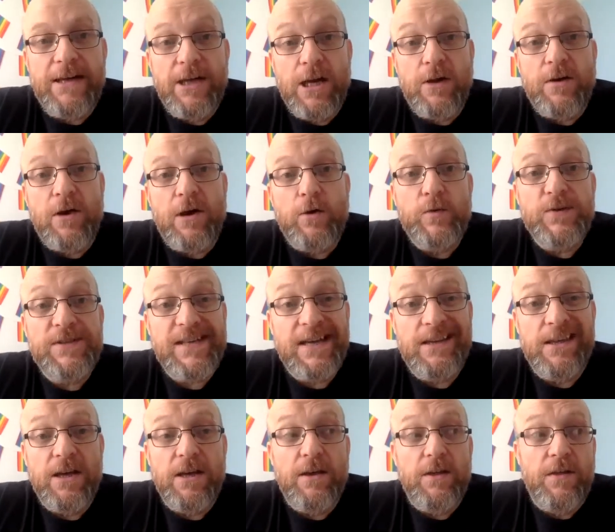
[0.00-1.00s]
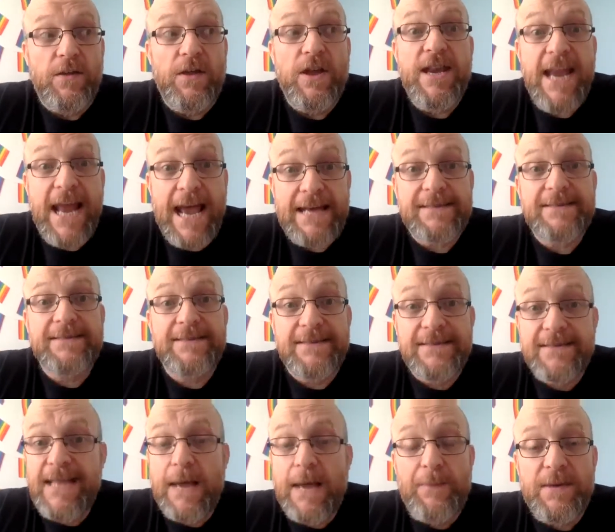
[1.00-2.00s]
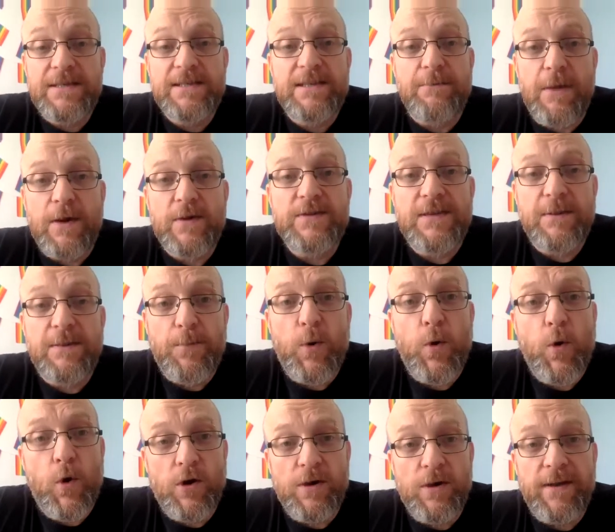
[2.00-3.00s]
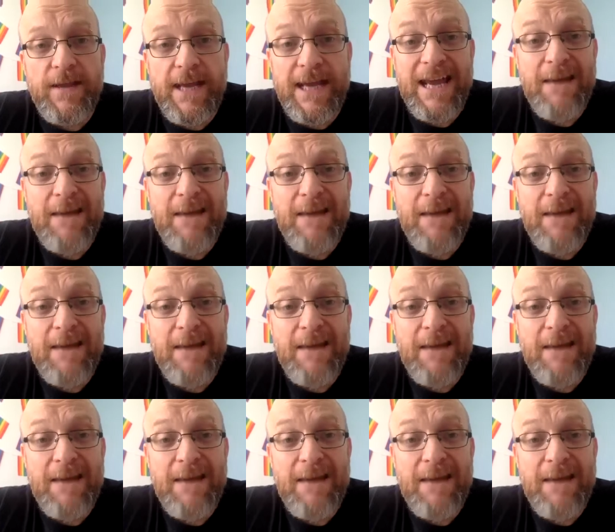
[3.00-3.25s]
I always say that the next step is the most important thing.